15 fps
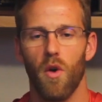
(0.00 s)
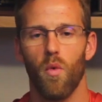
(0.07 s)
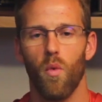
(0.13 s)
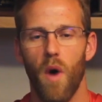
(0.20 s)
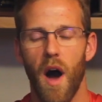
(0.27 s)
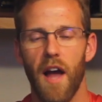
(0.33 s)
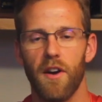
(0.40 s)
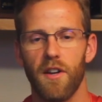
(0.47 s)

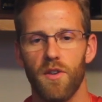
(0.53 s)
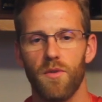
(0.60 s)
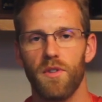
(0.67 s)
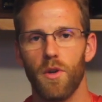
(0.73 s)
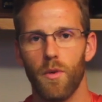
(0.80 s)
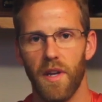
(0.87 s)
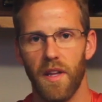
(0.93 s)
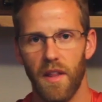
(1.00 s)
Why are you
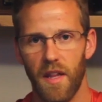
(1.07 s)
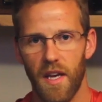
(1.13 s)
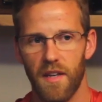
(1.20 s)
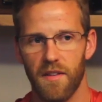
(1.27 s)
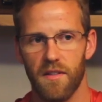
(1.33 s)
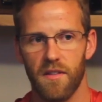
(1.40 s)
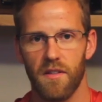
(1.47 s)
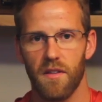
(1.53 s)
doing
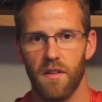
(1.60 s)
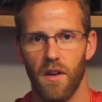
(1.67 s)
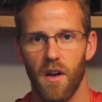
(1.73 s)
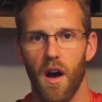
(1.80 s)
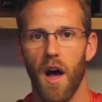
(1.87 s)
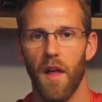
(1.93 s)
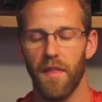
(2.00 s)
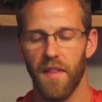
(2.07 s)
this
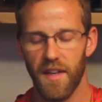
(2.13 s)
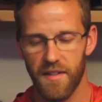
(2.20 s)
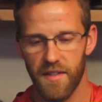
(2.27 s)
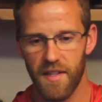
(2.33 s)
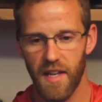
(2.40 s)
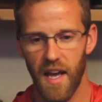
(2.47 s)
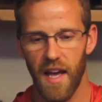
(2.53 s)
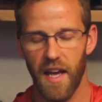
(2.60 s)
on this
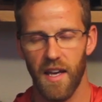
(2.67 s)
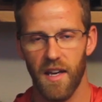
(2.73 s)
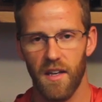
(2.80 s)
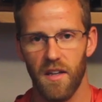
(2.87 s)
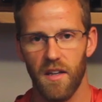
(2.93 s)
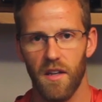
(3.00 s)
day?